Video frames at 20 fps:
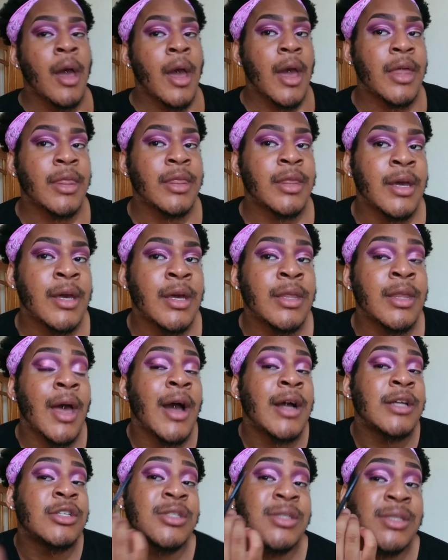and then
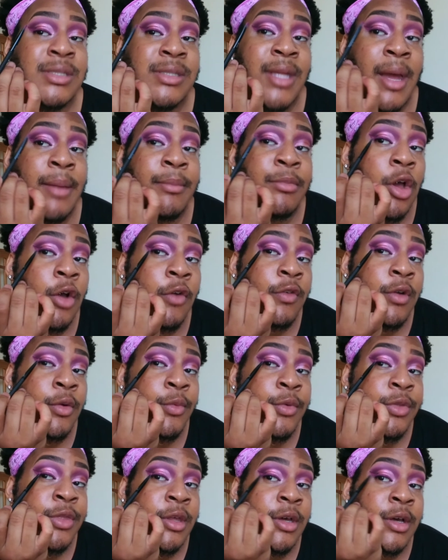I just stamped over it
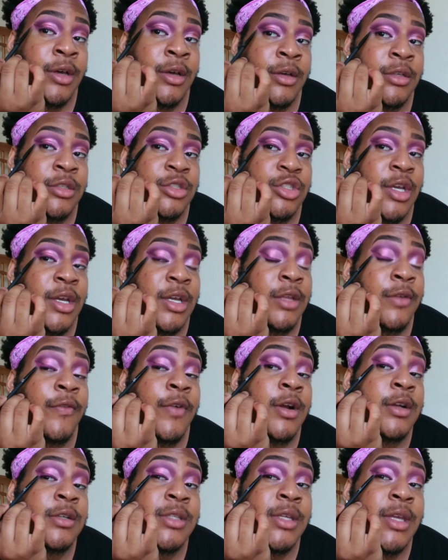with the shade
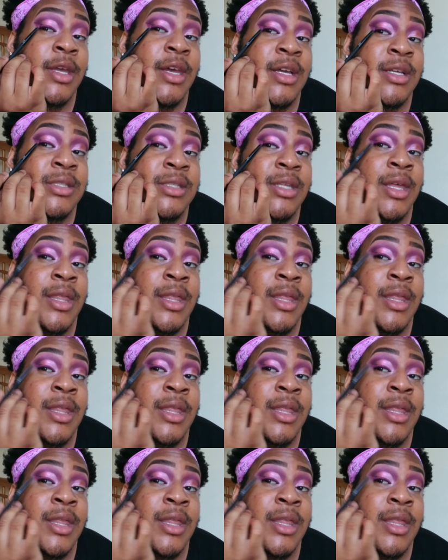First Kiss,